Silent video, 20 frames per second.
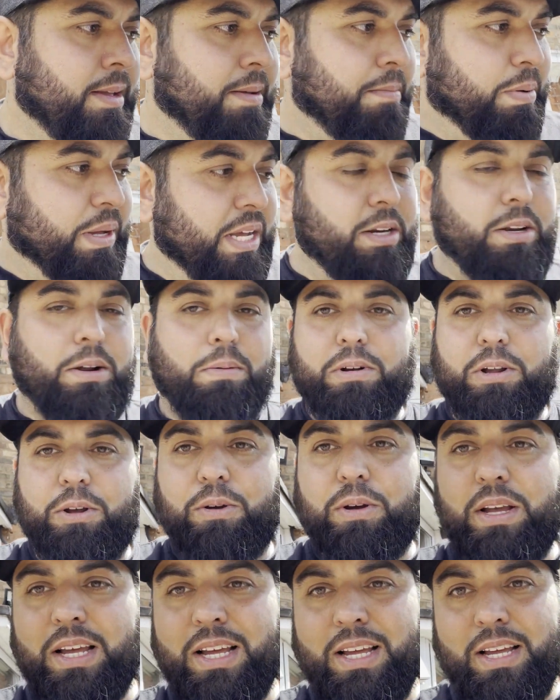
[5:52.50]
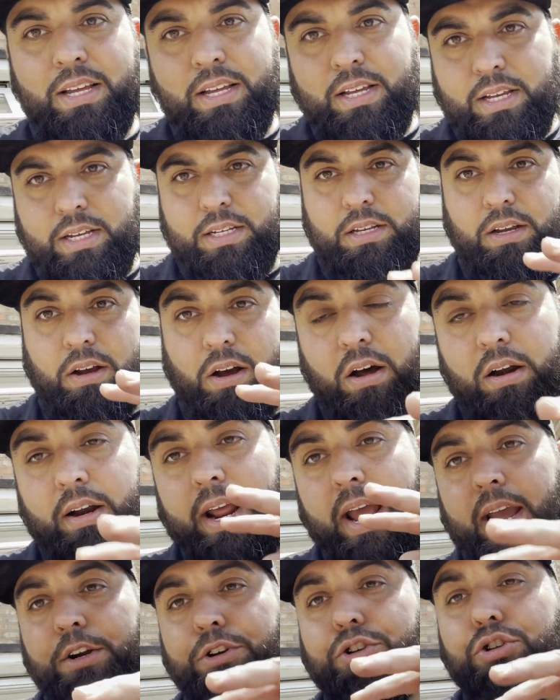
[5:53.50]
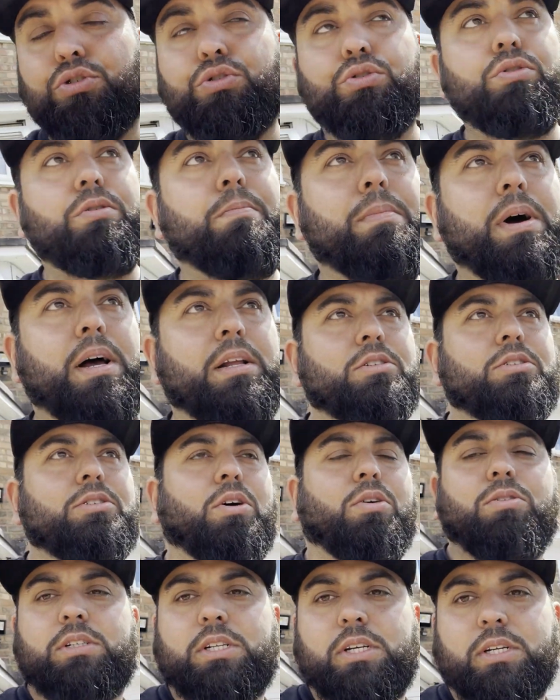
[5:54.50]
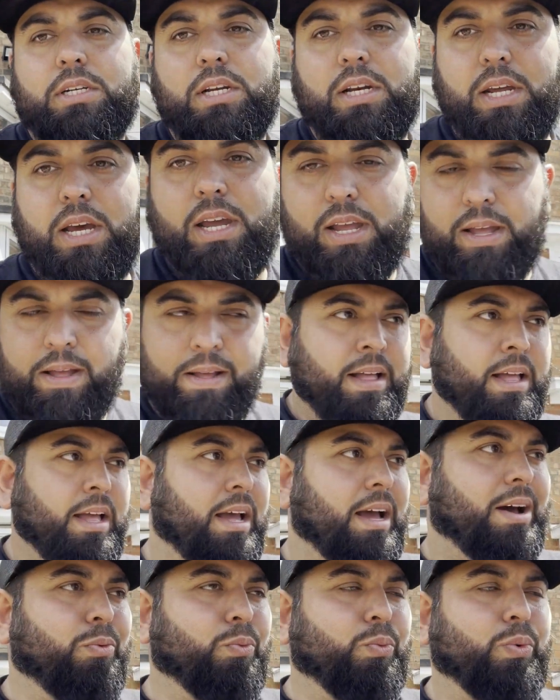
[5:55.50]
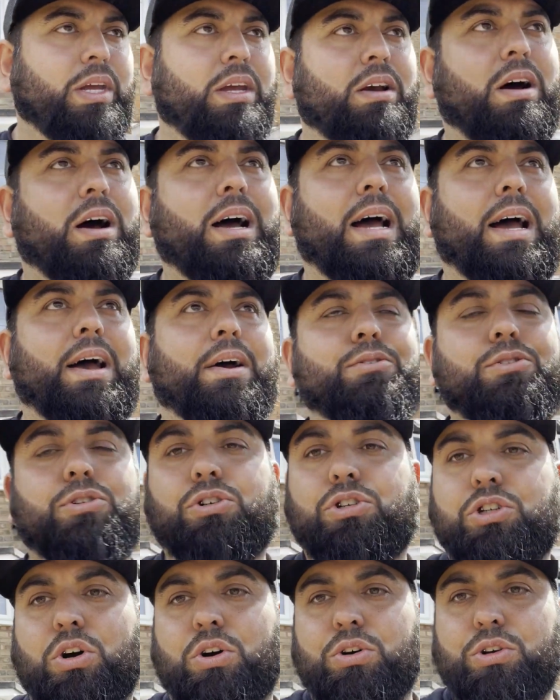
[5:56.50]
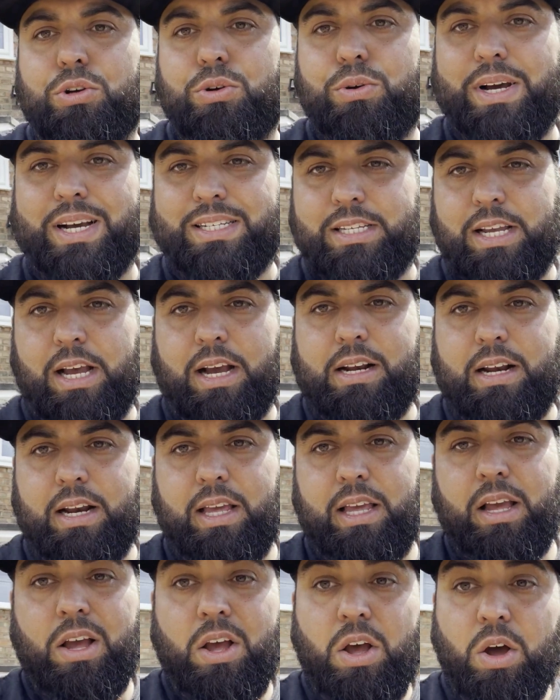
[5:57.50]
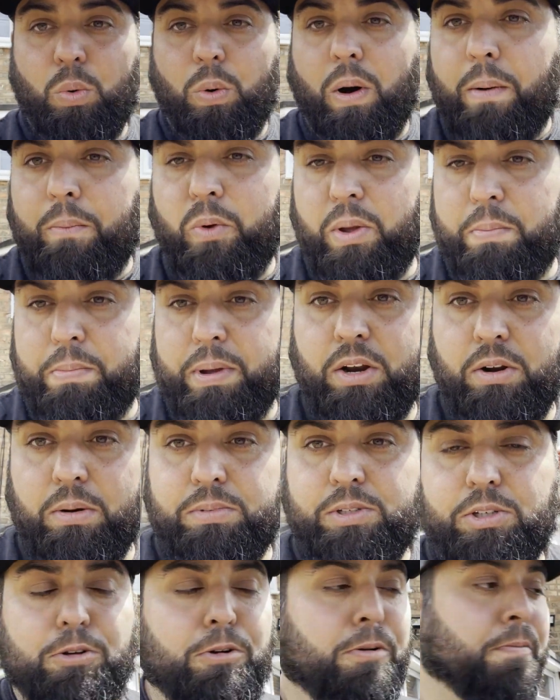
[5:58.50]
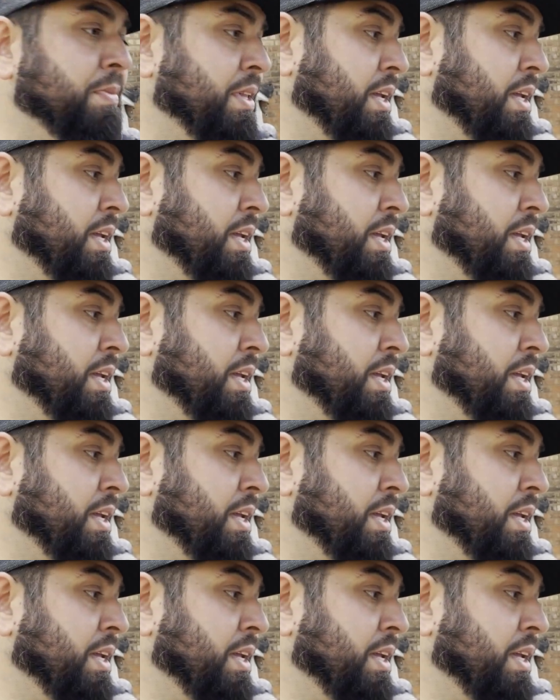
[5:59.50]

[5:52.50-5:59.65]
PW is on a 2-man soldier today, and we are out to show you exactly what we've been up to.